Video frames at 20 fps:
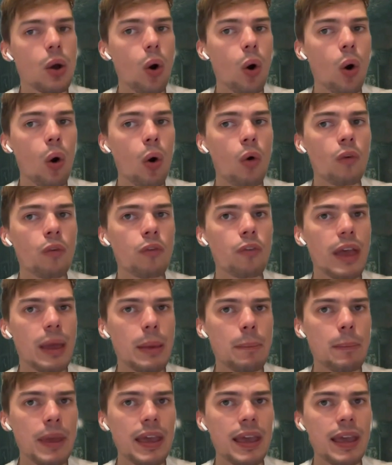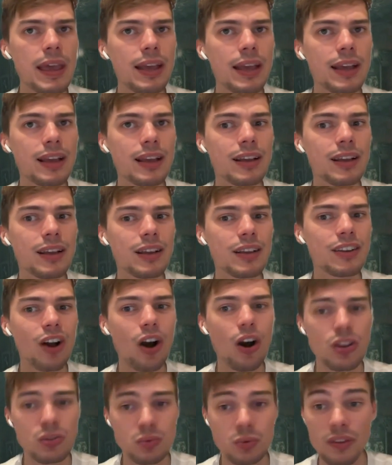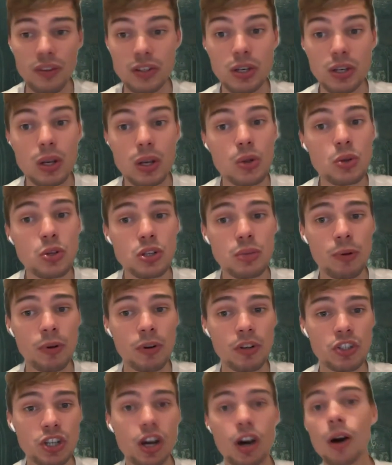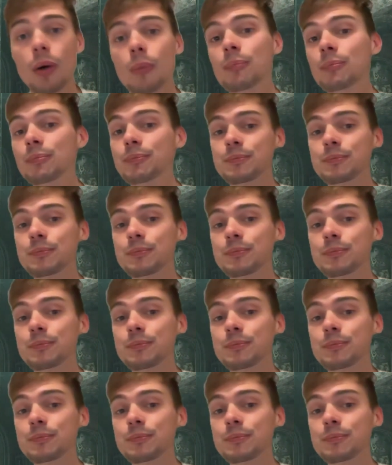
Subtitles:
of it being cast with a delusionment charm.